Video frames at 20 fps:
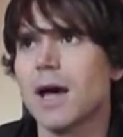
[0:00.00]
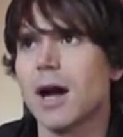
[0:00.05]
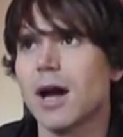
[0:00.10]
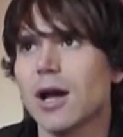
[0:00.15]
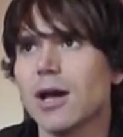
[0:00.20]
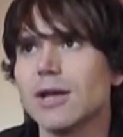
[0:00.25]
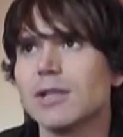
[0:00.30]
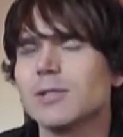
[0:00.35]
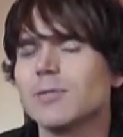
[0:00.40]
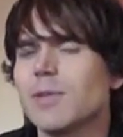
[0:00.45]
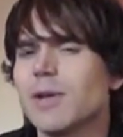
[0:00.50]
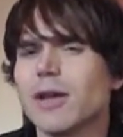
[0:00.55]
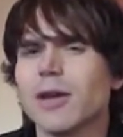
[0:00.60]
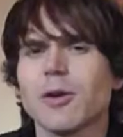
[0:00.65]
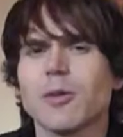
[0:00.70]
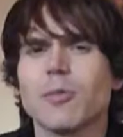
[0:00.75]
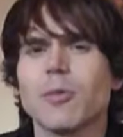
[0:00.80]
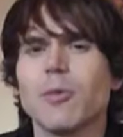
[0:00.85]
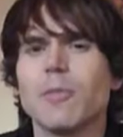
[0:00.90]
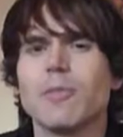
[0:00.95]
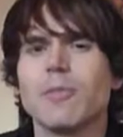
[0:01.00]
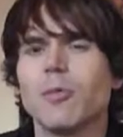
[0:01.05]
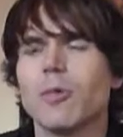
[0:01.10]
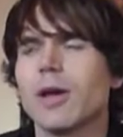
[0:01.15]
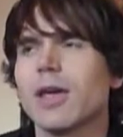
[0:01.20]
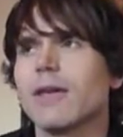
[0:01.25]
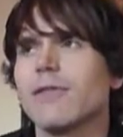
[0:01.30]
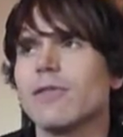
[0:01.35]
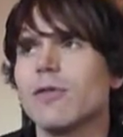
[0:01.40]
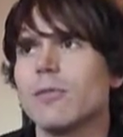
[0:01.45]
A good speaker will
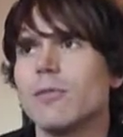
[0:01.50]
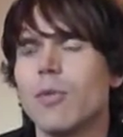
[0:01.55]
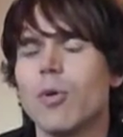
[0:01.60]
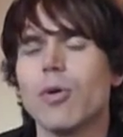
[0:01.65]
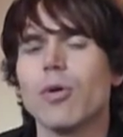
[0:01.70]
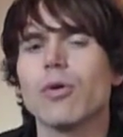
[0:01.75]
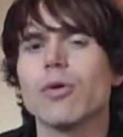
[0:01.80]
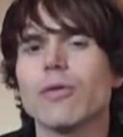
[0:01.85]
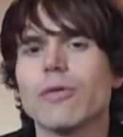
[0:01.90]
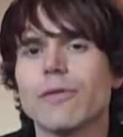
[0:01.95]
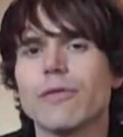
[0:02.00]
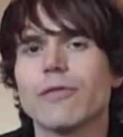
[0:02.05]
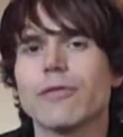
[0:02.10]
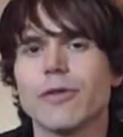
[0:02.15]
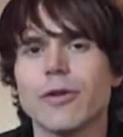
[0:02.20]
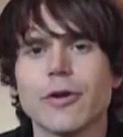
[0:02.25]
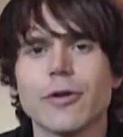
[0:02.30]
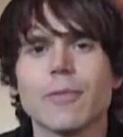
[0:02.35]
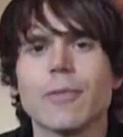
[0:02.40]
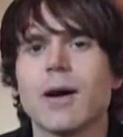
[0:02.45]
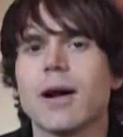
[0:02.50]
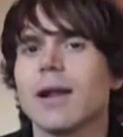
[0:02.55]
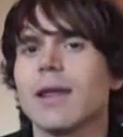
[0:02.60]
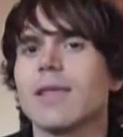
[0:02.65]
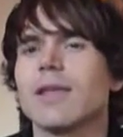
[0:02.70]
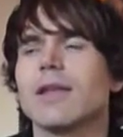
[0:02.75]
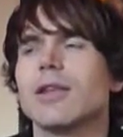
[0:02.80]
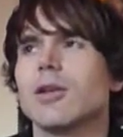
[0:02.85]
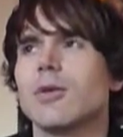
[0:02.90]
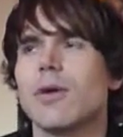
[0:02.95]
give you more for your
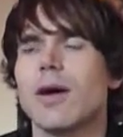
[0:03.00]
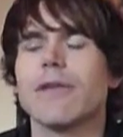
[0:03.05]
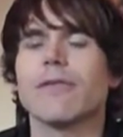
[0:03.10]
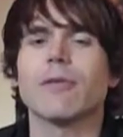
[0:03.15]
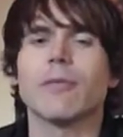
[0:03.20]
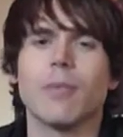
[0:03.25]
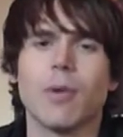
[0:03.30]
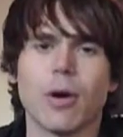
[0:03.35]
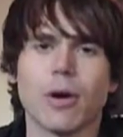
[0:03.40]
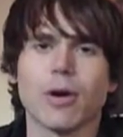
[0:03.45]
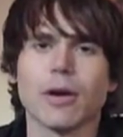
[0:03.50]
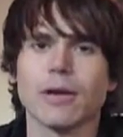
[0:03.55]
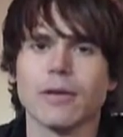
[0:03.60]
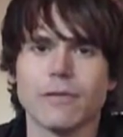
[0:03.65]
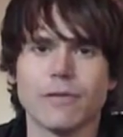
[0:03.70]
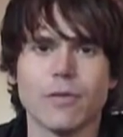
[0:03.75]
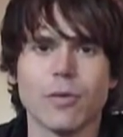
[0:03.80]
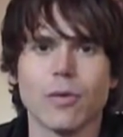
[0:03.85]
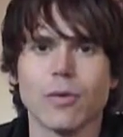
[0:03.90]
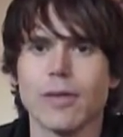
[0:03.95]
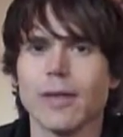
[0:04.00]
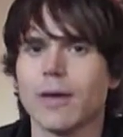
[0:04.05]
money than you ever bargained for.